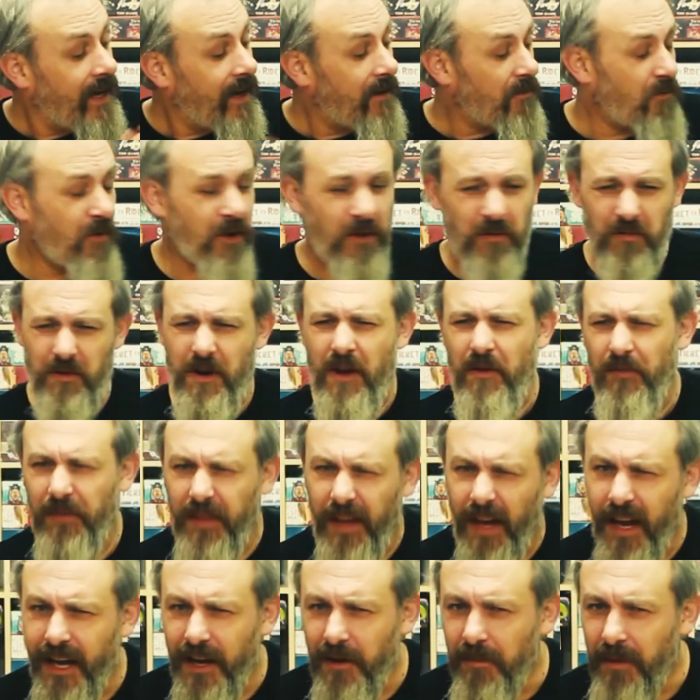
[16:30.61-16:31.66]
We all know
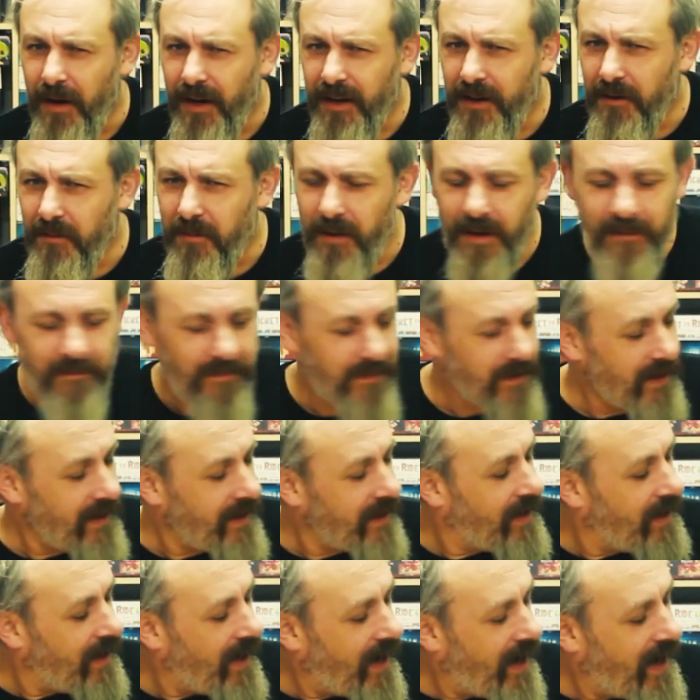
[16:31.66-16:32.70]
that anyway, don't we?
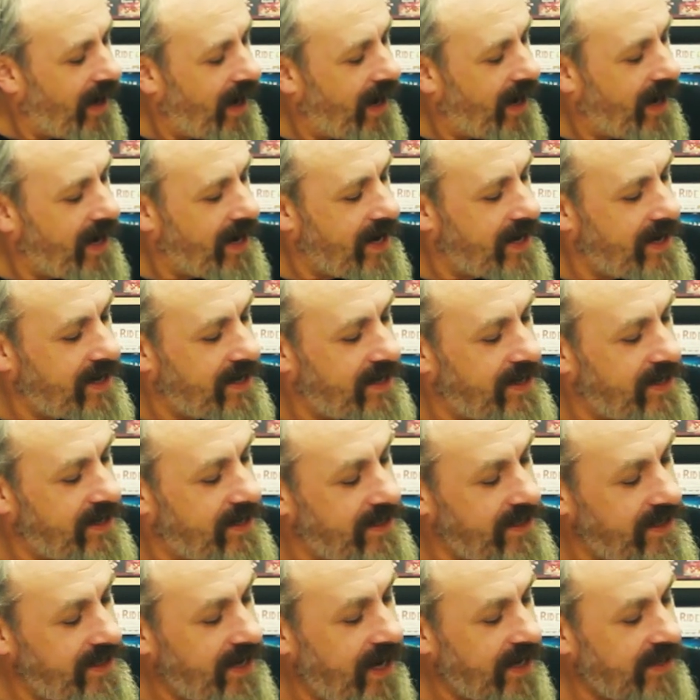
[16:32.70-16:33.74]

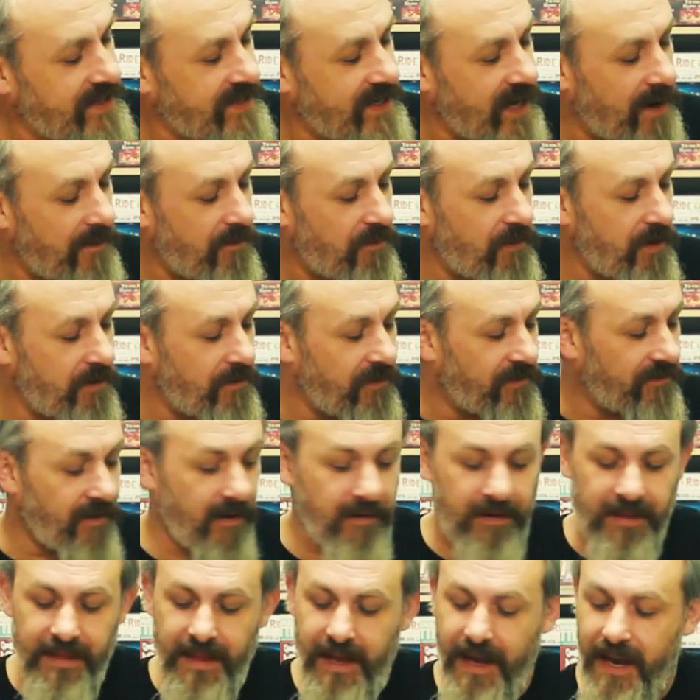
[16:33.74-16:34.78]
Uh, next up, we will
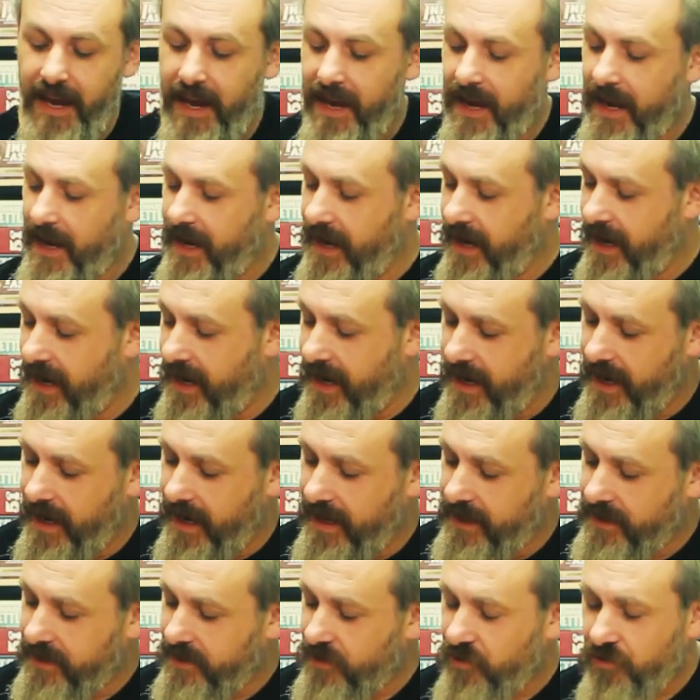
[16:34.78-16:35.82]
throw in there
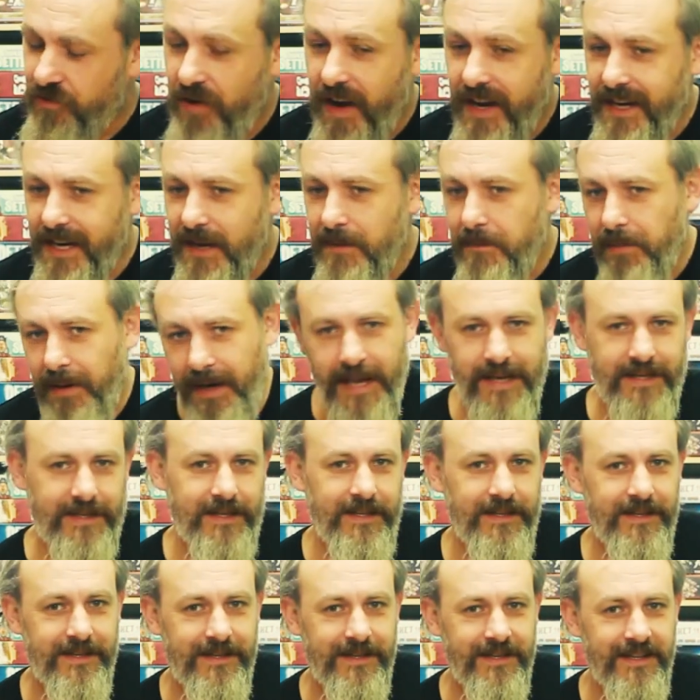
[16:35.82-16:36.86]
is Trading
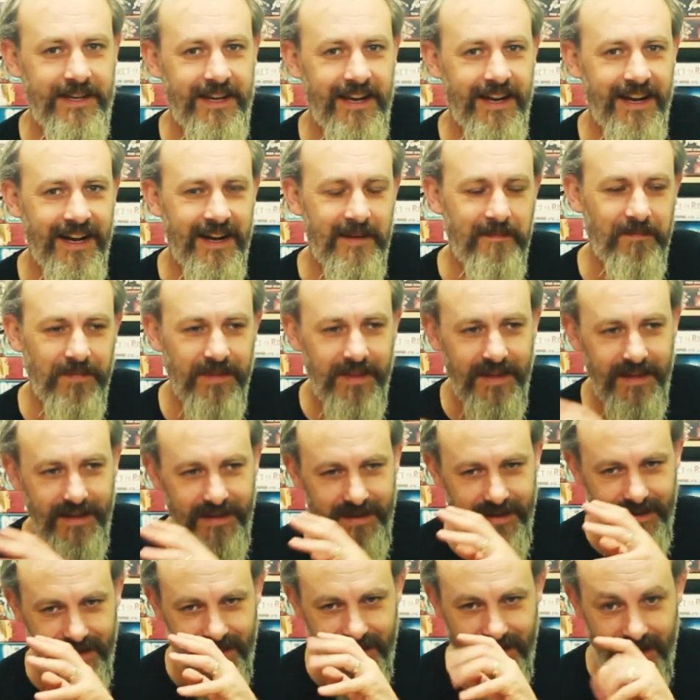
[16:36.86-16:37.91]
Places. Uh,
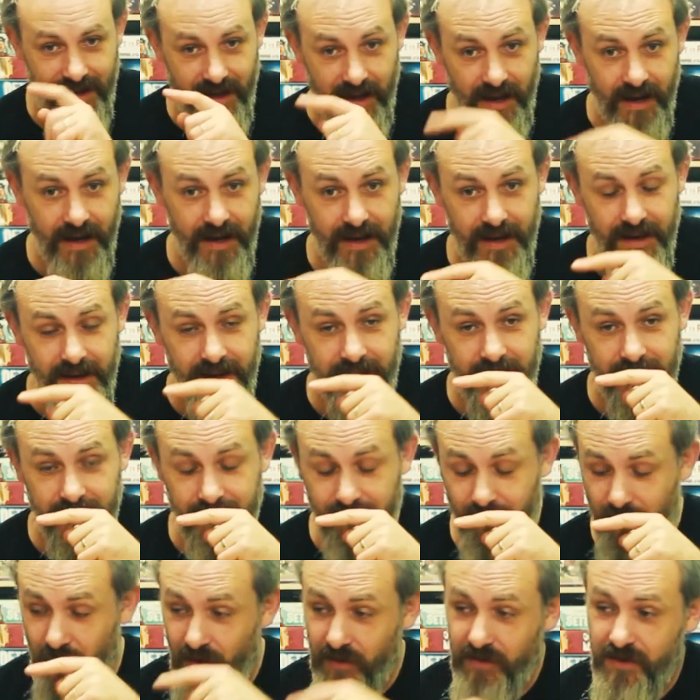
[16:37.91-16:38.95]
I
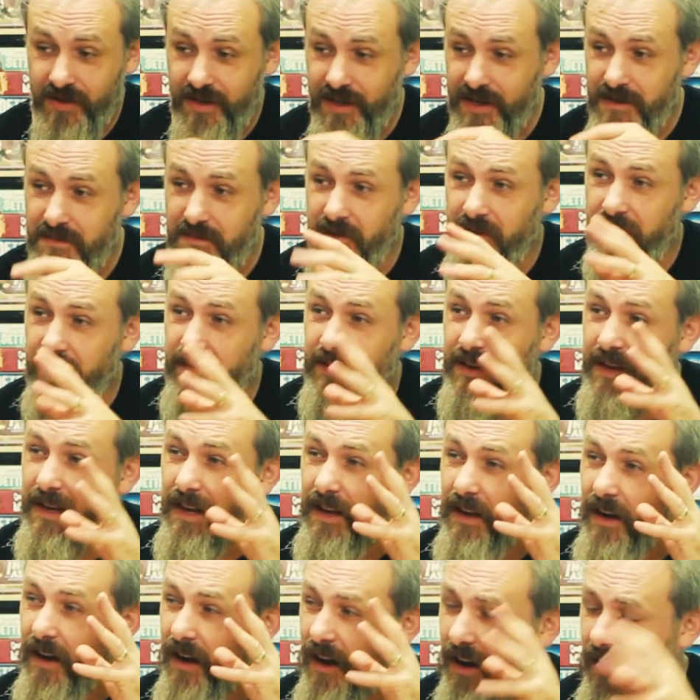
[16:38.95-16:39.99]
watched this
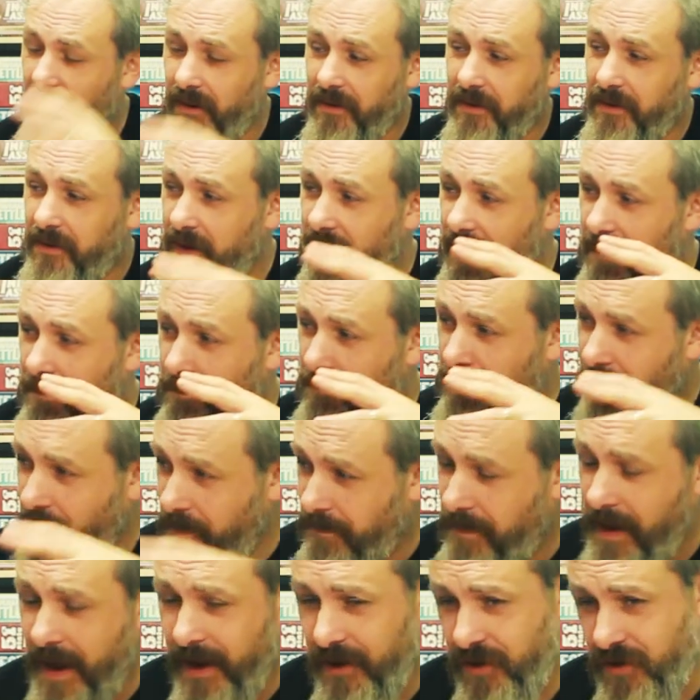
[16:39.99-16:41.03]
movie on
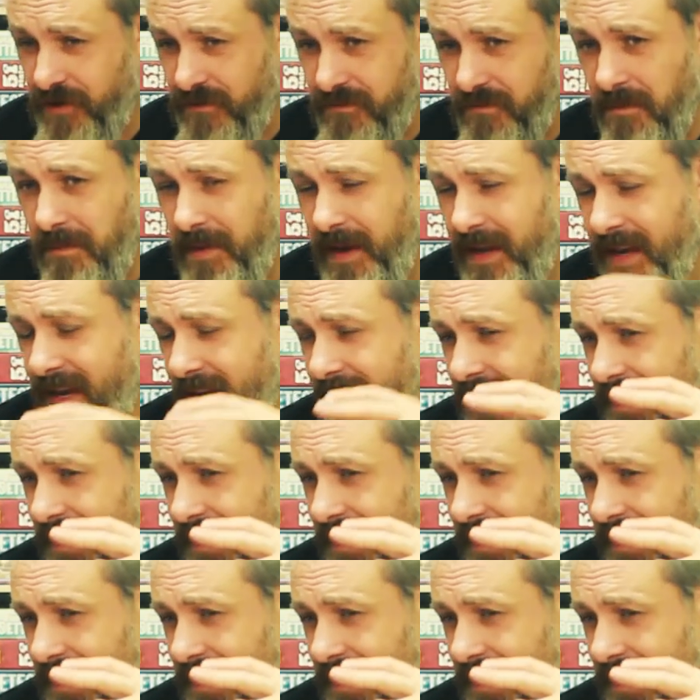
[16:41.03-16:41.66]
perpetual repeat